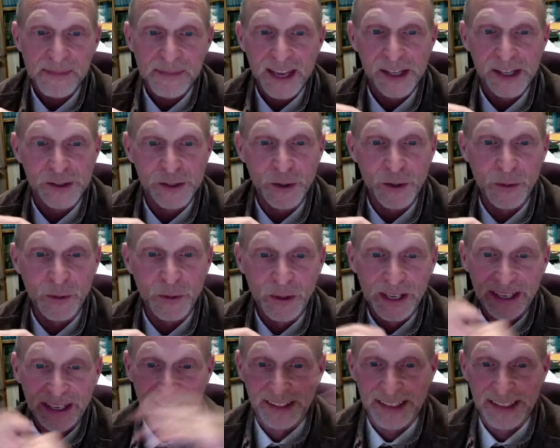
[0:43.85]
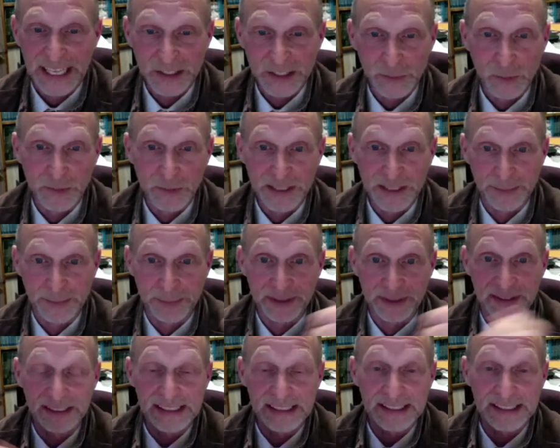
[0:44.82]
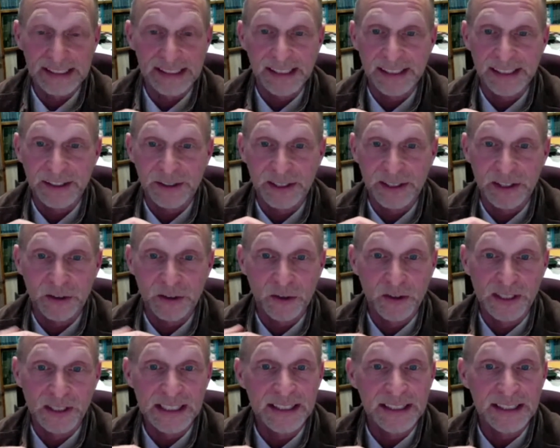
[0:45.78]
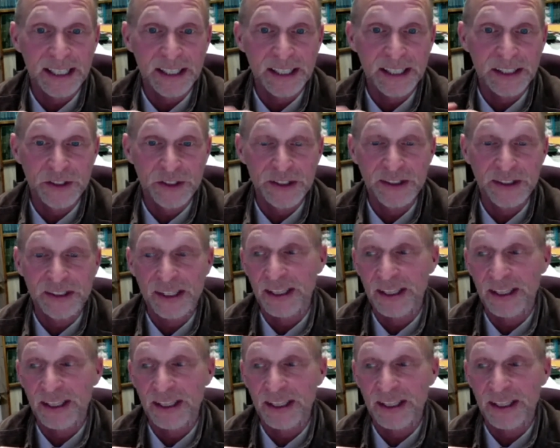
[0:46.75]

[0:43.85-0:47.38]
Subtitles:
And so that's what we typically see during the early stages